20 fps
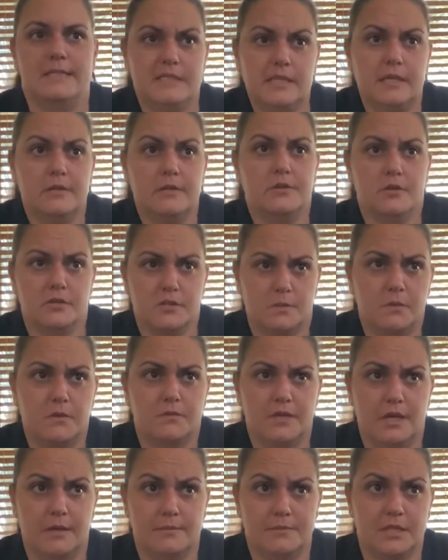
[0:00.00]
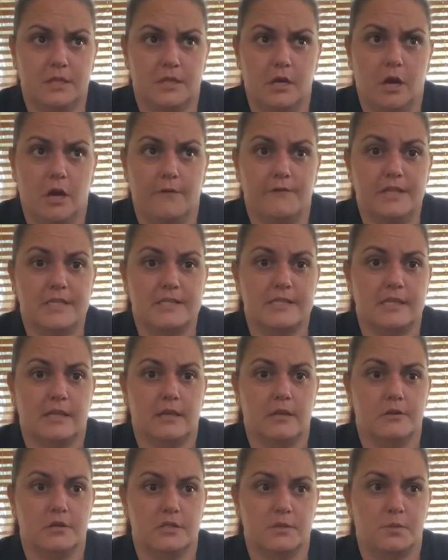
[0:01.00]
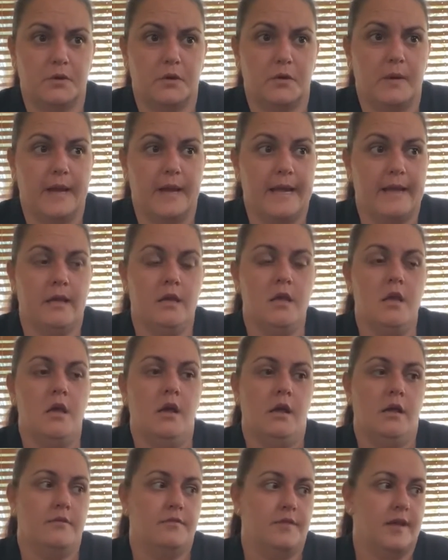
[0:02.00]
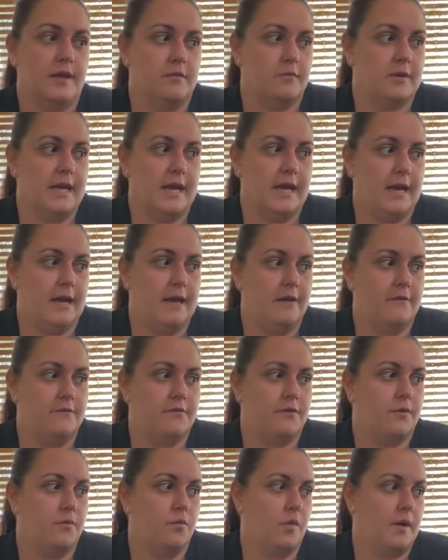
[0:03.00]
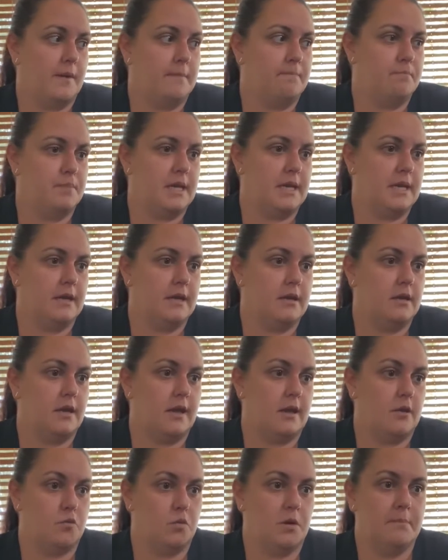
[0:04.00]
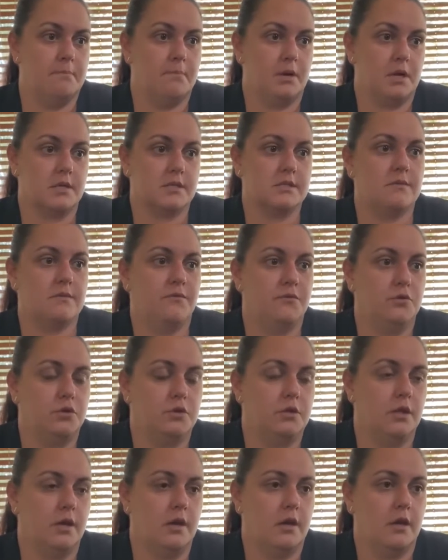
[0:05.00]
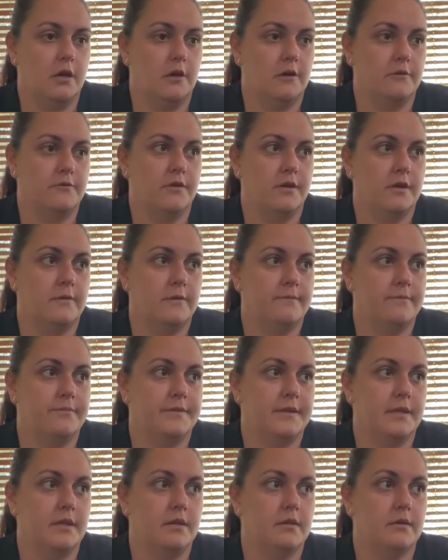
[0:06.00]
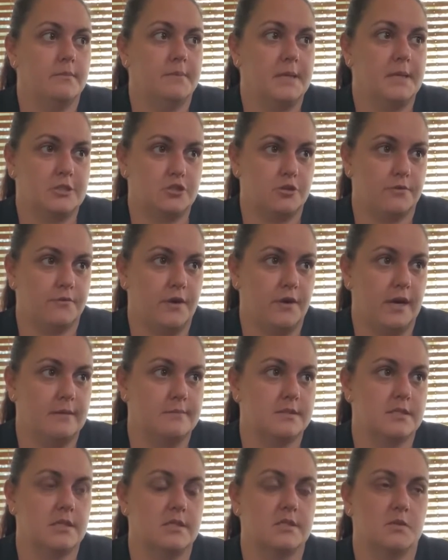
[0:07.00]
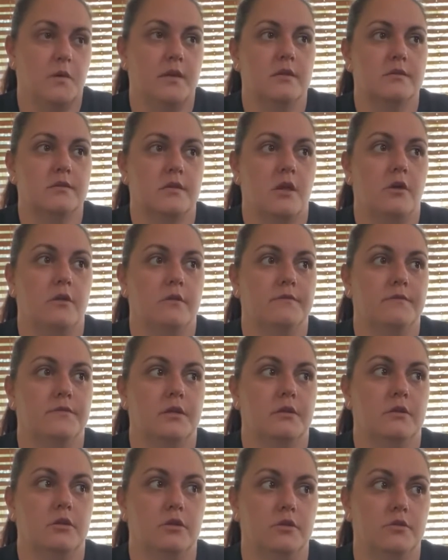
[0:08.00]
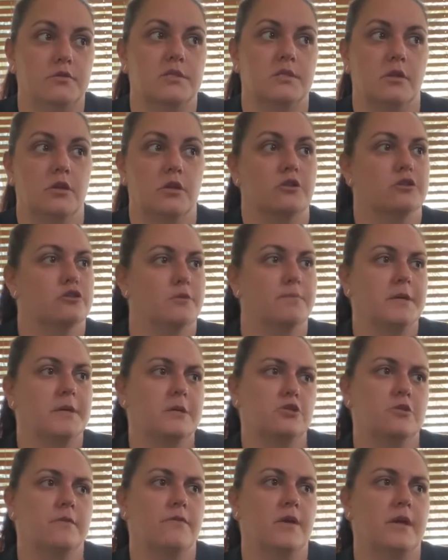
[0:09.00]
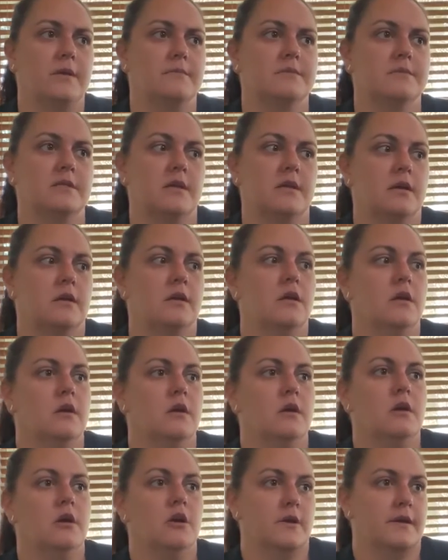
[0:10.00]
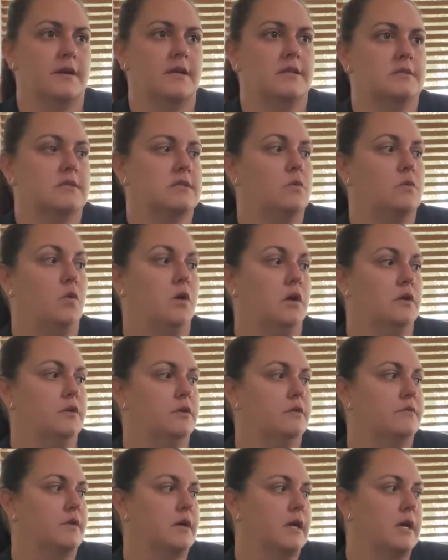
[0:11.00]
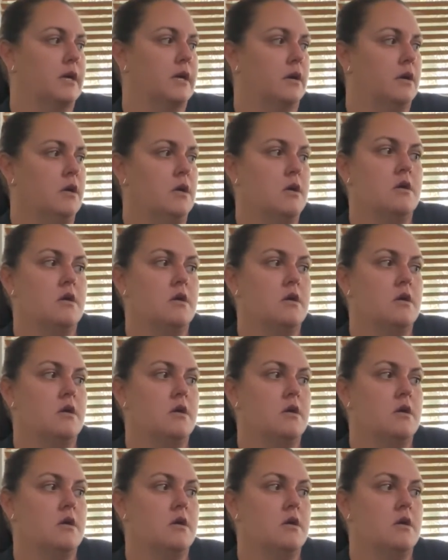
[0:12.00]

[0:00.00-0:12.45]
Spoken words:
to get those moved up to the office and get those put away. Then we have one bin and one box full of picture frames, as well as all of the loose, larger picture frames that are against the wall over here.